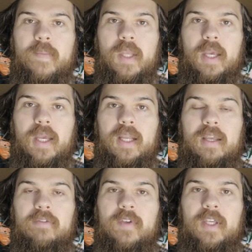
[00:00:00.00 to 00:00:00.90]
and
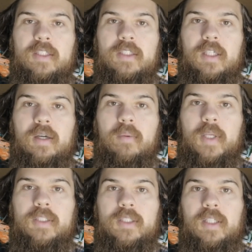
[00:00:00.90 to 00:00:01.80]
if he's
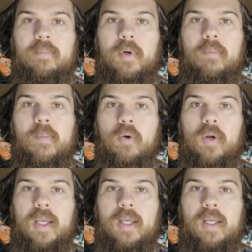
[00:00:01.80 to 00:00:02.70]
basically
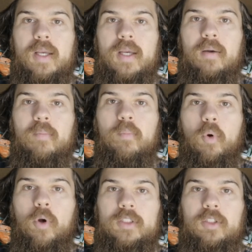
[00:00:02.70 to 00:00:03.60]
promoting
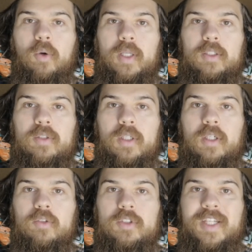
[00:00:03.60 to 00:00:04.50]
boys going to the
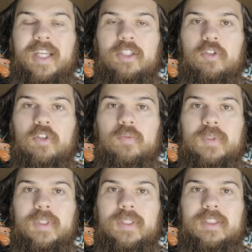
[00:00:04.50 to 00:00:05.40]
girls' change rooms
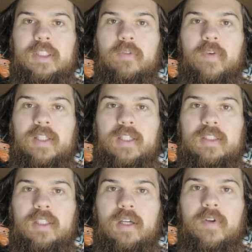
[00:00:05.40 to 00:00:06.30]
and the self-ID
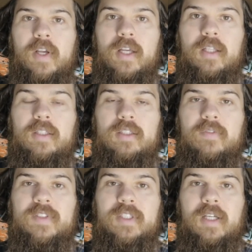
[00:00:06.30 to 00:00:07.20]
stuff, this
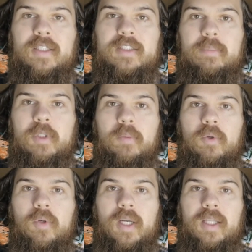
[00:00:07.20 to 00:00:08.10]
stuff is
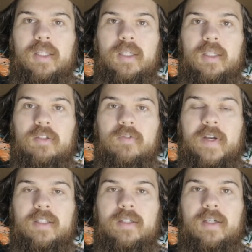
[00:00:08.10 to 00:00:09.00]
unacceptable, and I think a
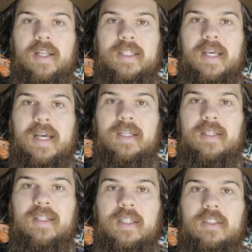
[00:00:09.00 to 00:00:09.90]
director like that
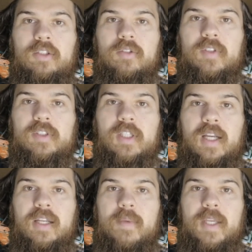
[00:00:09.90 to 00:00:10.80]
needs to
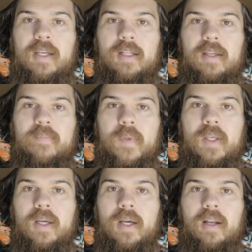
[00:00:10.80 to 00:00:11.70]
resign immediately.
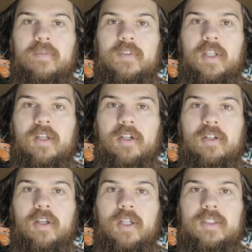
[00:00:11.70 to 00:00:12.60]
I'd love to hear your
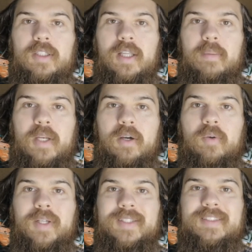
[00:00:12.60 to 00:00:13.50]
thoughts. Let me
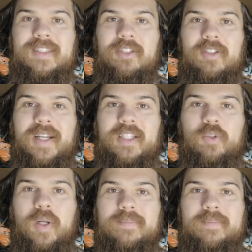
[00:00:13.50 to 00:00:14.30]
know. See you in the next one.